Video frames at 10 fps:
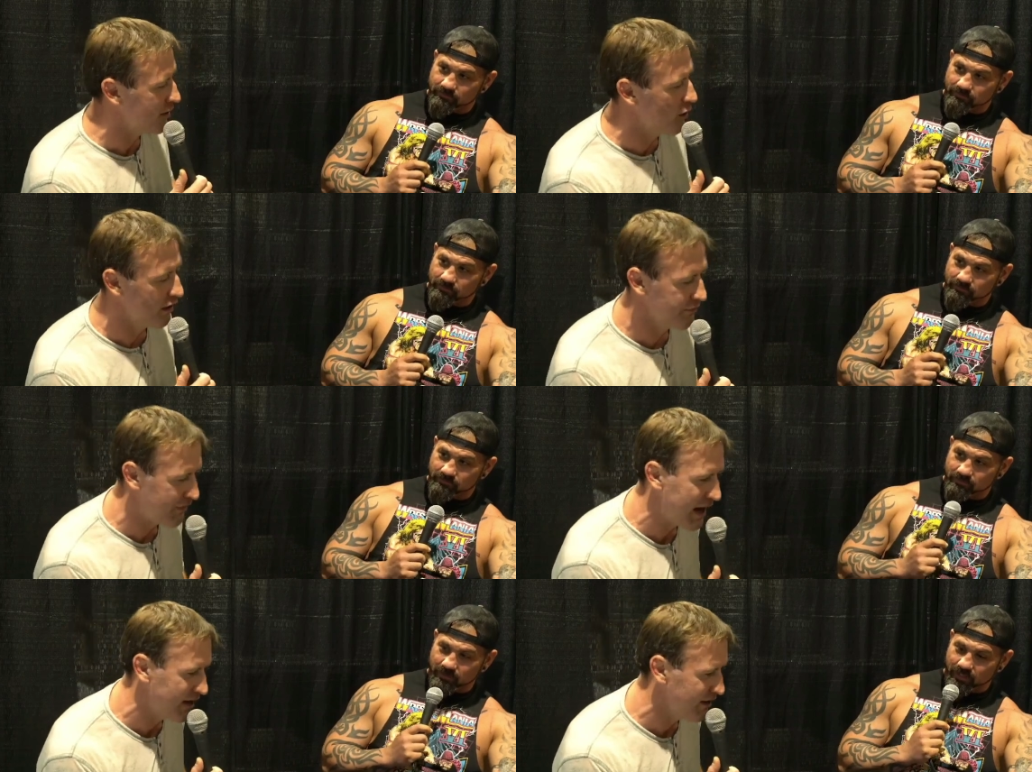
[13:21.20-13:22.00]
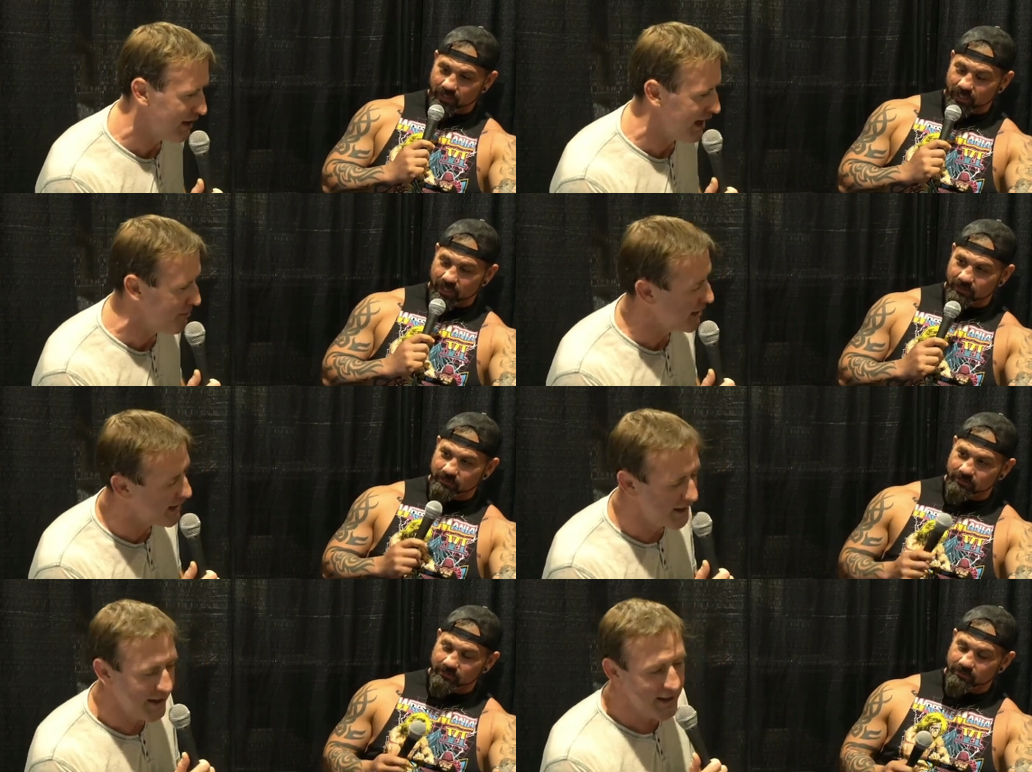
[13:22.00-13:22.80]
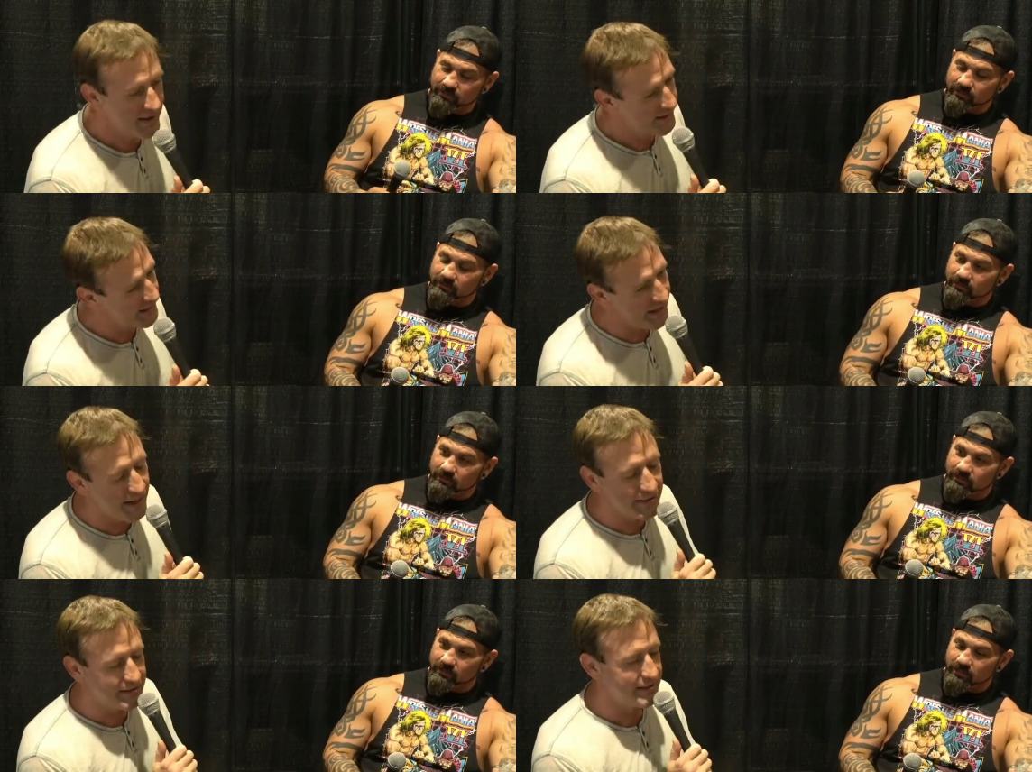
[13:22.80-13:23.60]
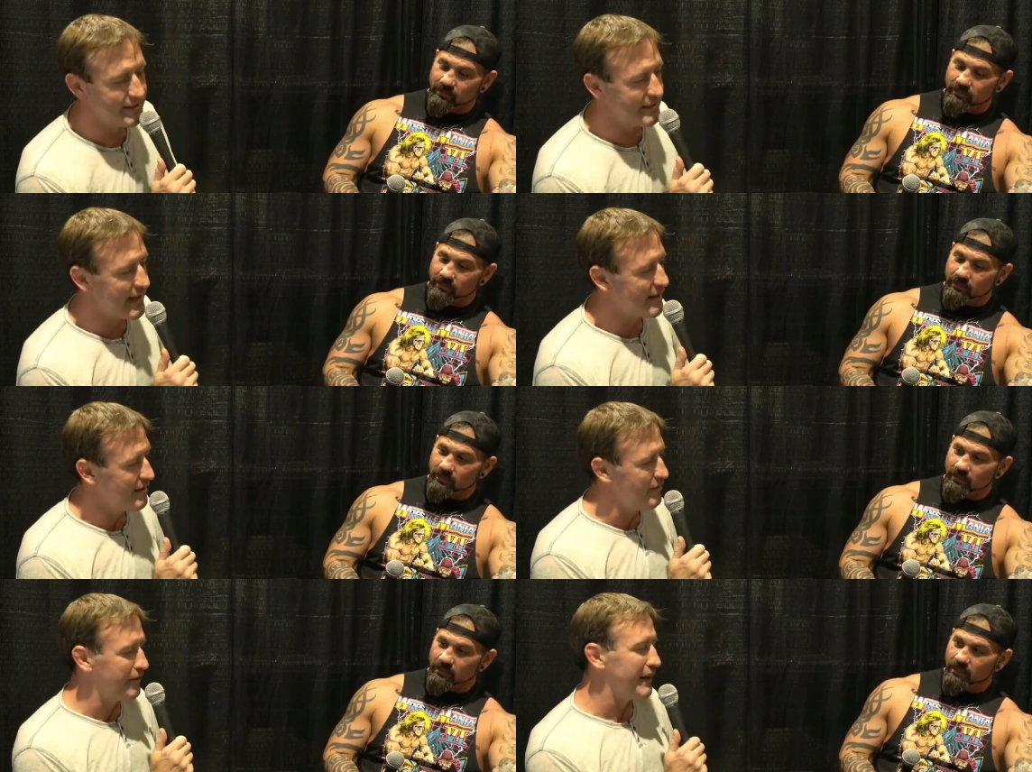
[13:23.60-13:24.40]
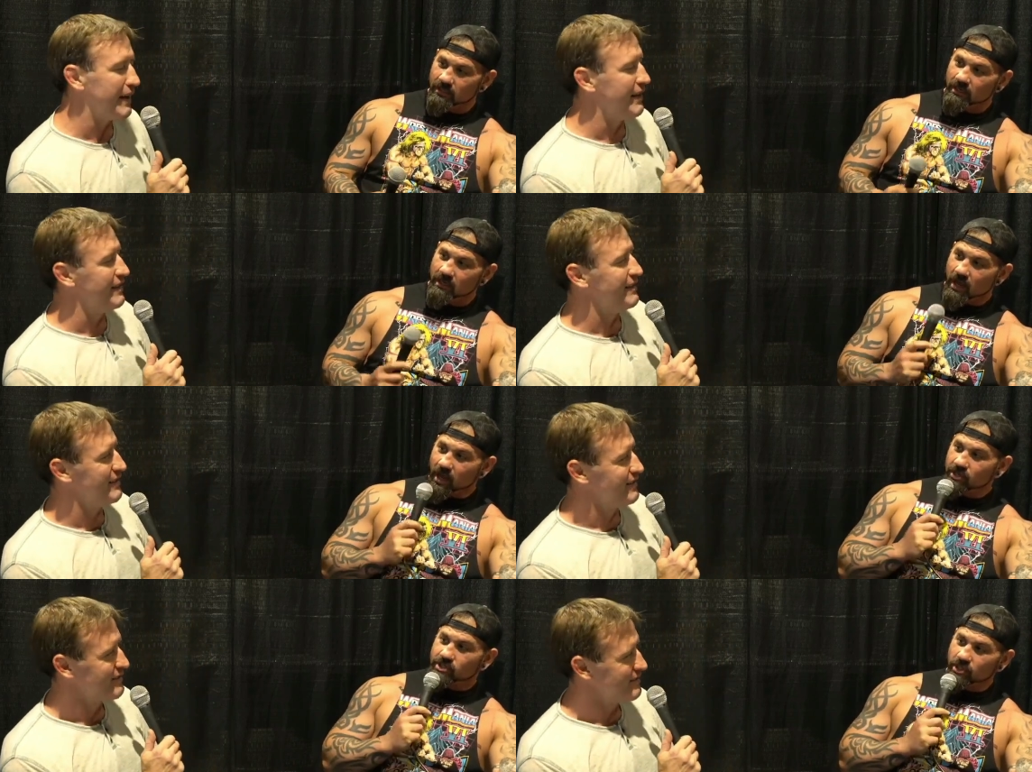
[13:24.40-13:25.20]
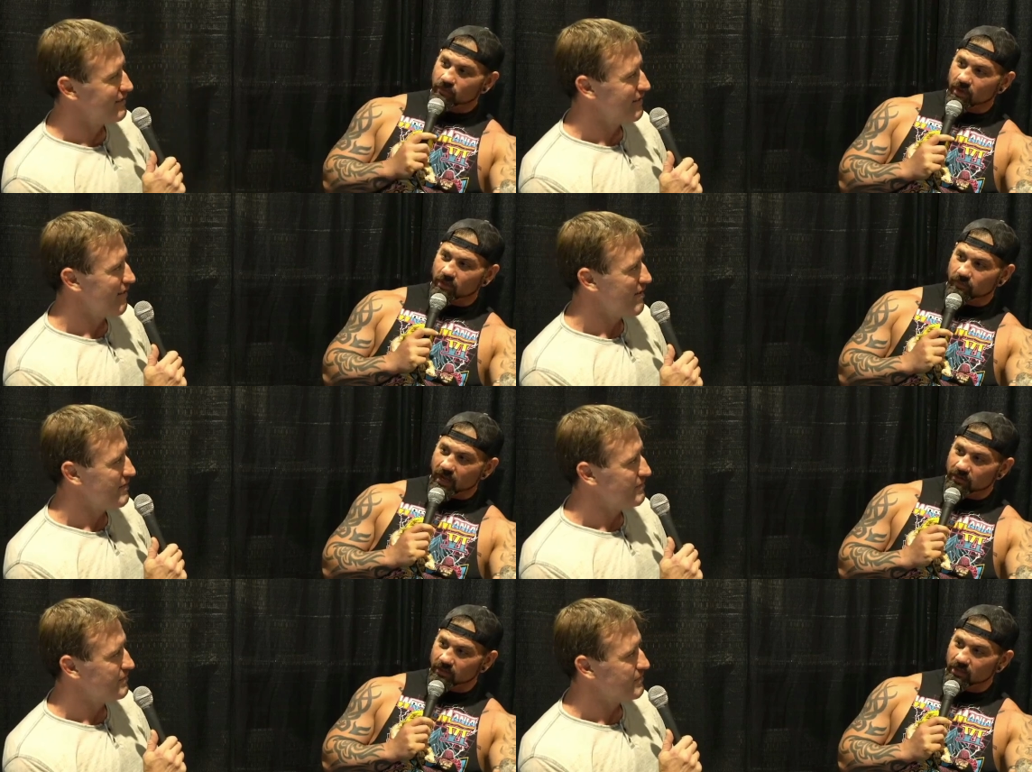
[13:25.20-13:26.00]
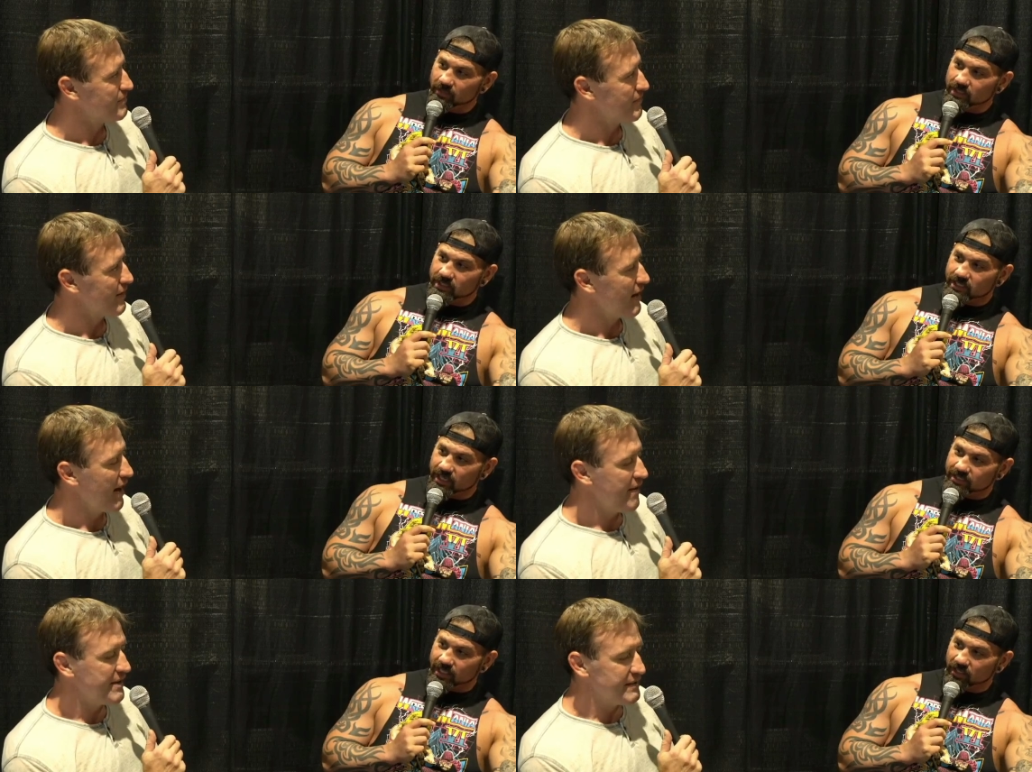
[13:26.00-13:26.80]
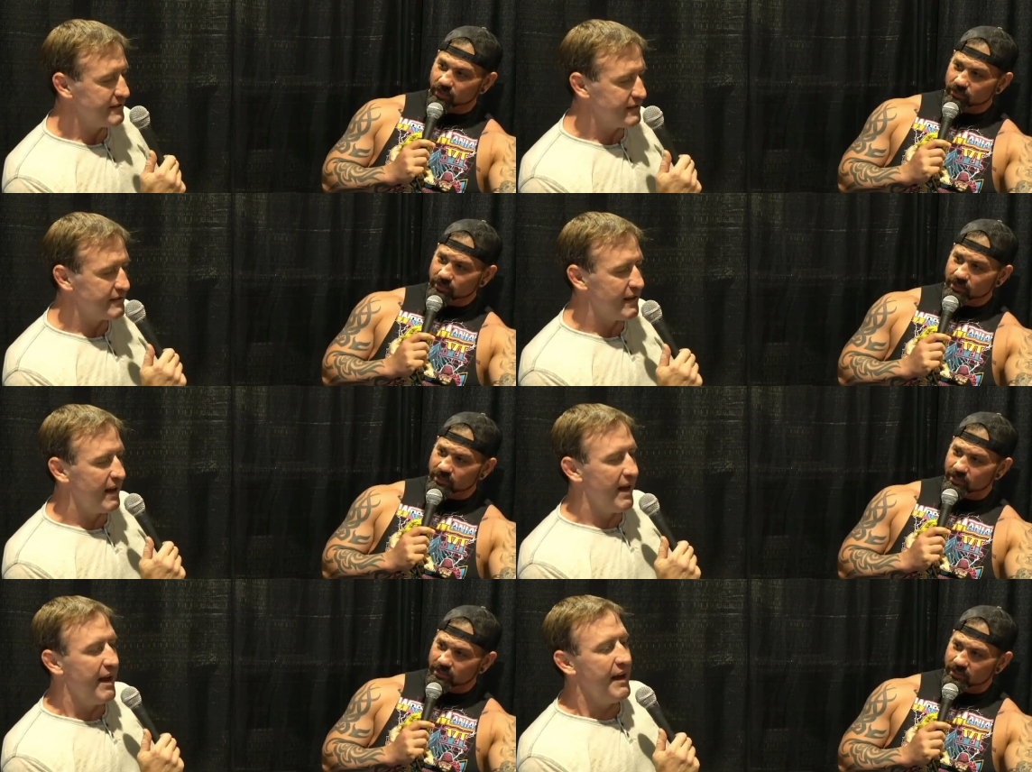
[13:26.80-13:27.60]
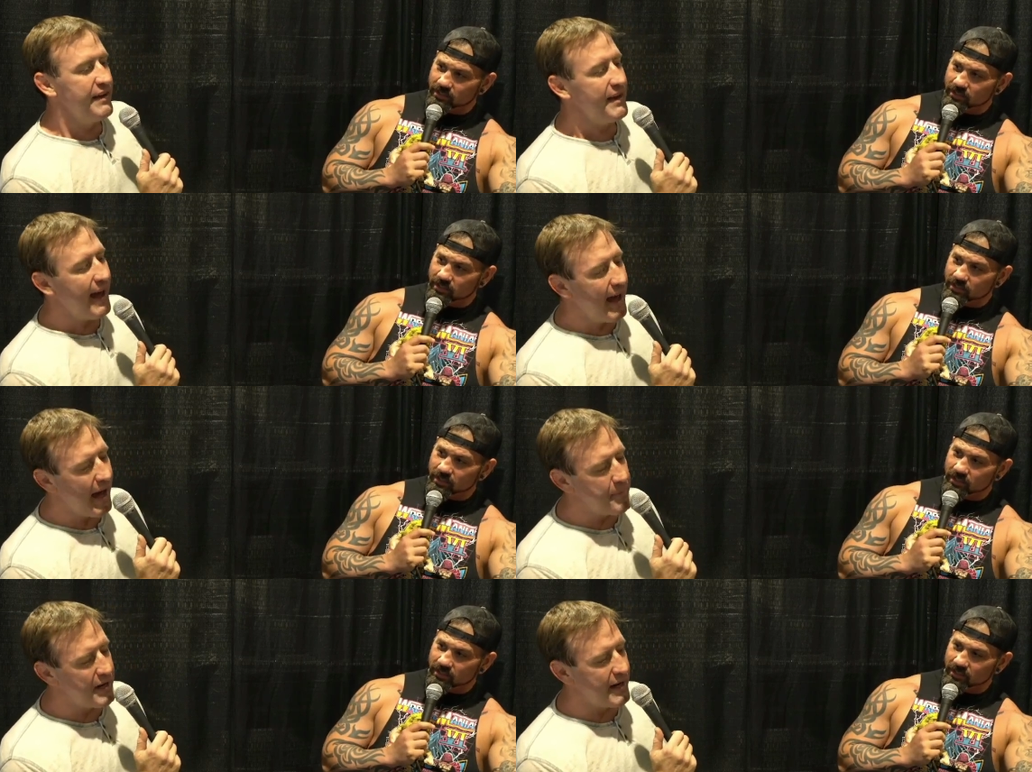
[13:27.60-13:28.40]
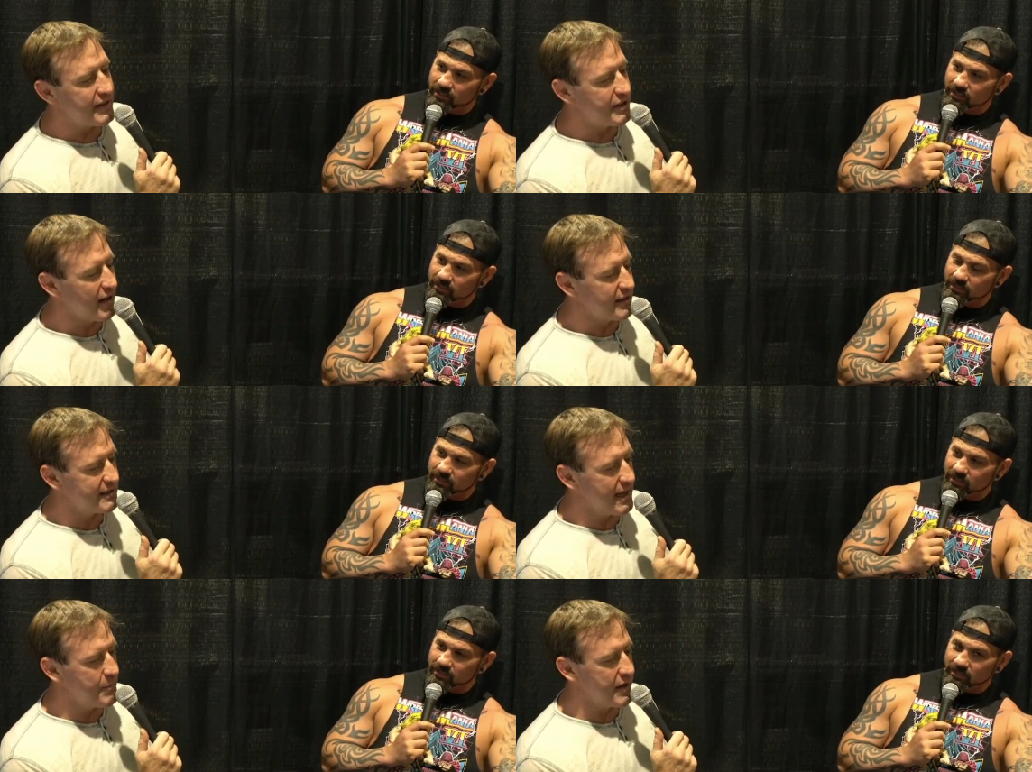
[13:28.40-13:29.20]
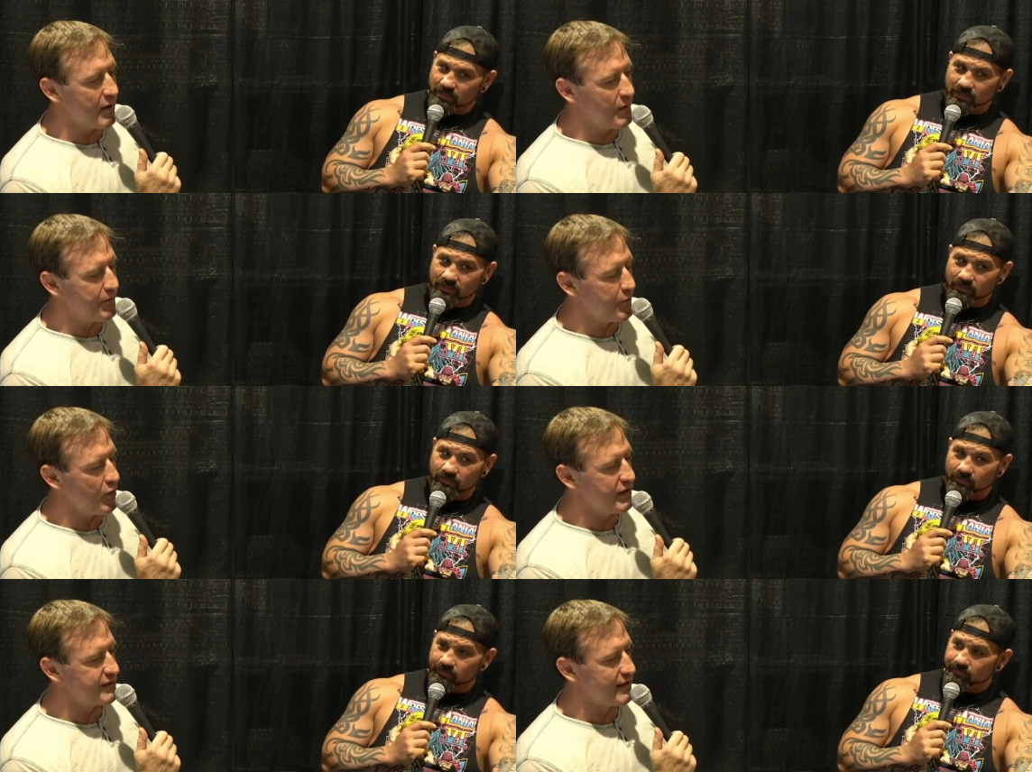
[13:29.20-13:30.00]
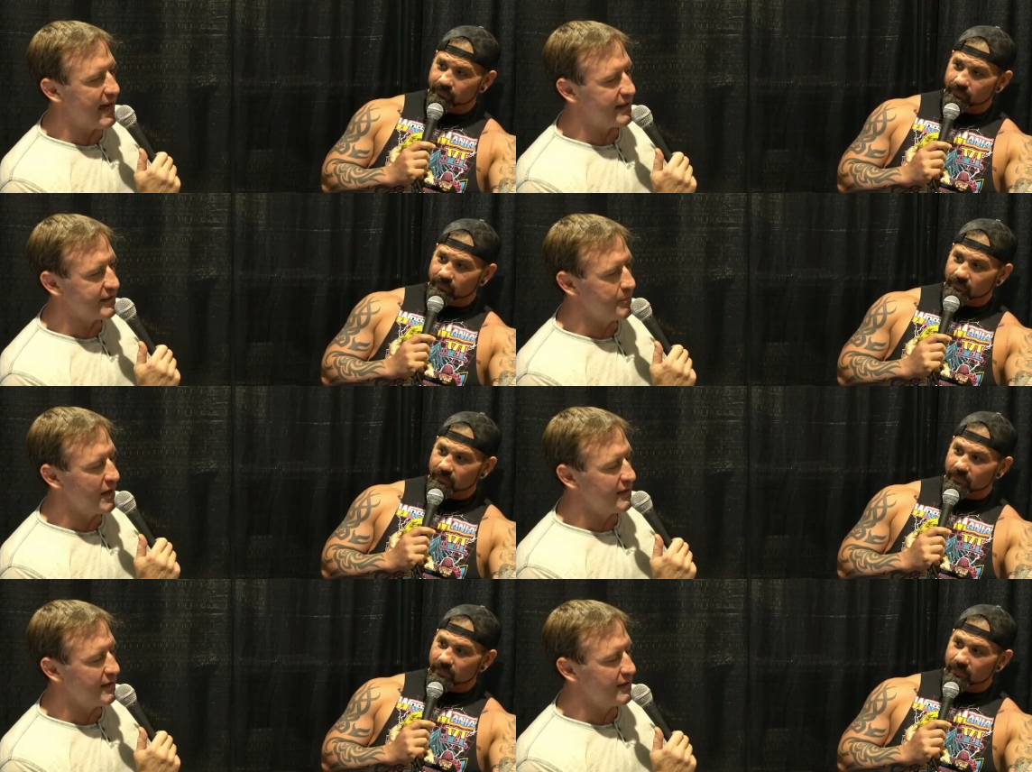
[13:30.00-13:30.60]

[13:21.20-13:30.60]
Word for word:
Speaker 1: or Vanderlei man yeah that shit's not good for you
Speaker 2: are you still rolling around a little bit just kind of stay loose
Speaker 1: yeah, I mean, I taught a seminar with Forrest last month.